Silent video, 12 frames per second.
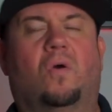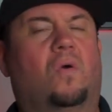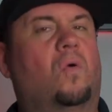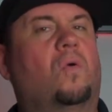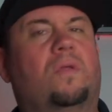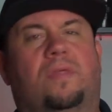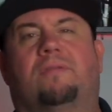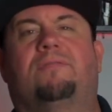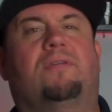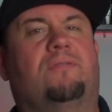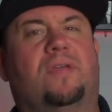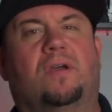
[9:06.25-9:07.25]
or
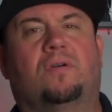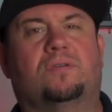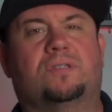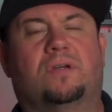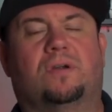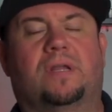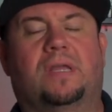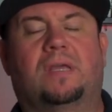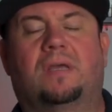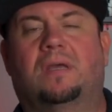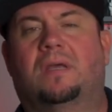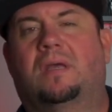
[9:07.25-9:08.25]
if the vehicle's dirty,
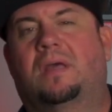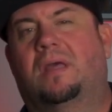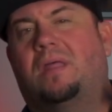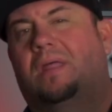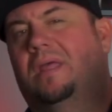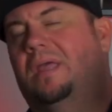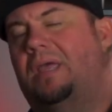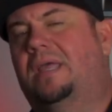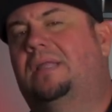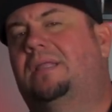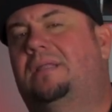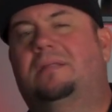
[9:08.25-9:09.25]

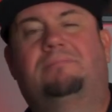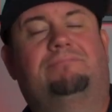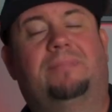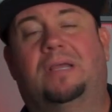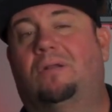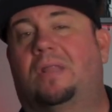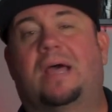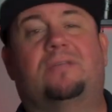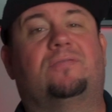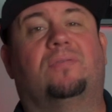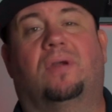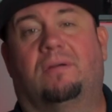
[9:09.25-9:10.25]
it'll
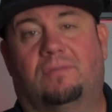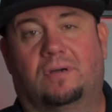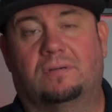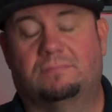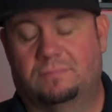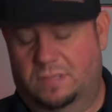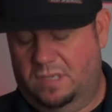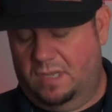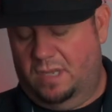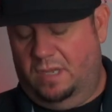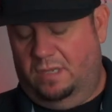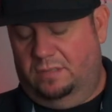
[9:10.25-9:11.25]
last forever.
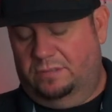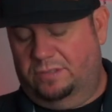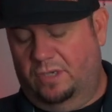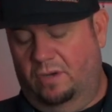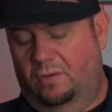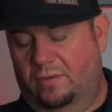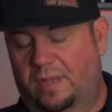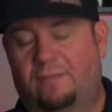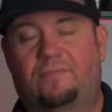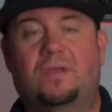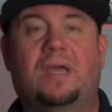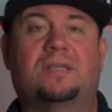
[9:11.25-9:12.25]
So
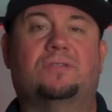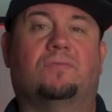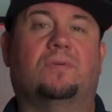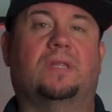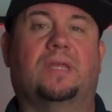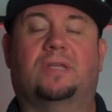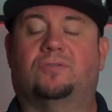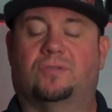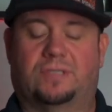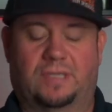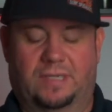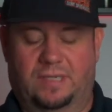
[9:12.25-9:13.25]
if you guys are really
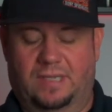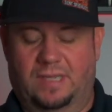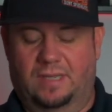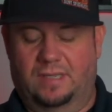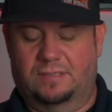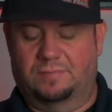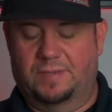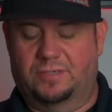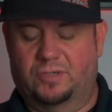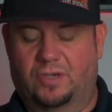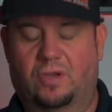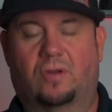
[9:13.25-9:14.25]
interested in this, make
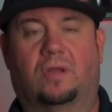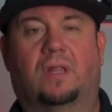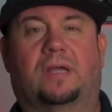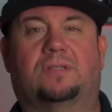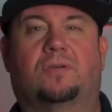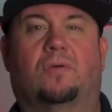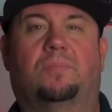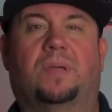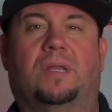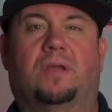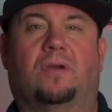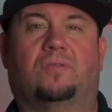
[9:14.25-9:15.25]
sure you go to Glexo
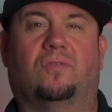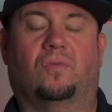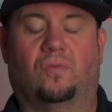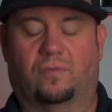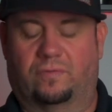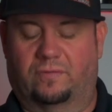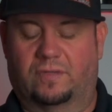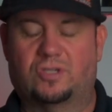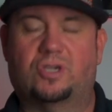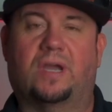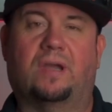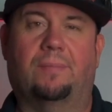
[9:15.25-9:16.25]
PDR Tools,
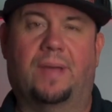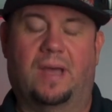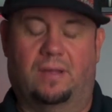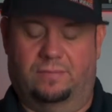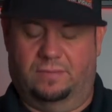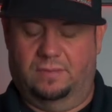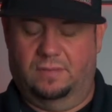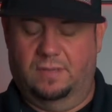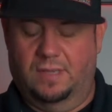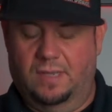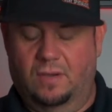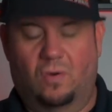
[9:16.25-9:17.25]
check them out,
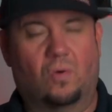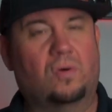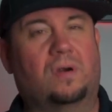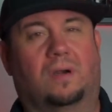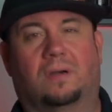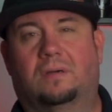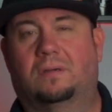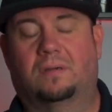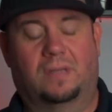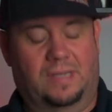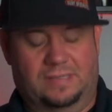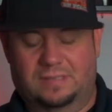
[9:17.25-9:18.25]
order.
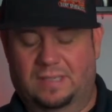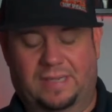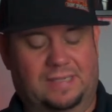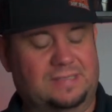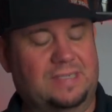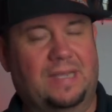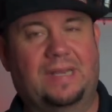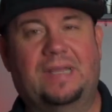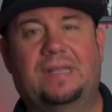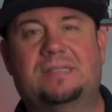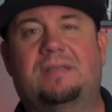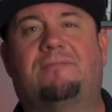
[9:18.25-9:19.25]
Like I said,
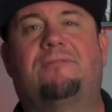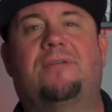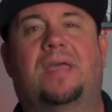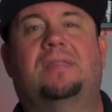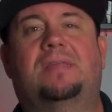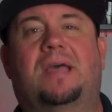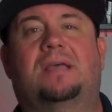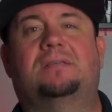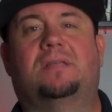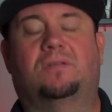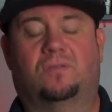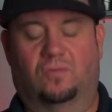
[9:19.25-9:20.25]
it is a
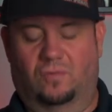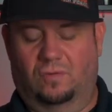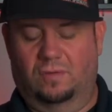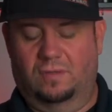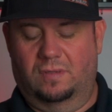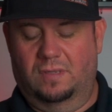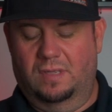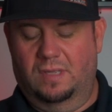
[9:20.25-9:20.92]
fantastic tool.